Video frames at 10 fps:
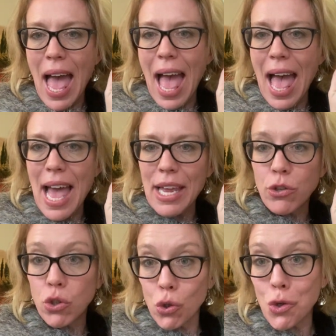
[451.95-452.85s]

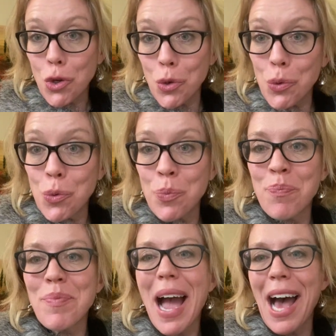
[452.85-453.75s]
and do you
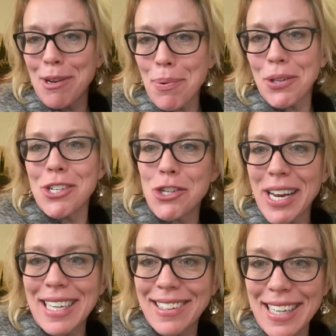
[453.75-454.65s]

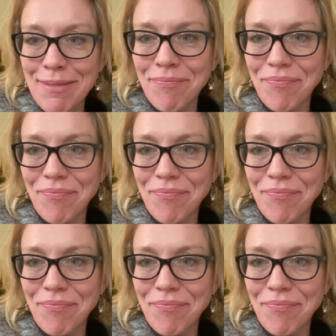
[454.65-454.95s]
unapologetically.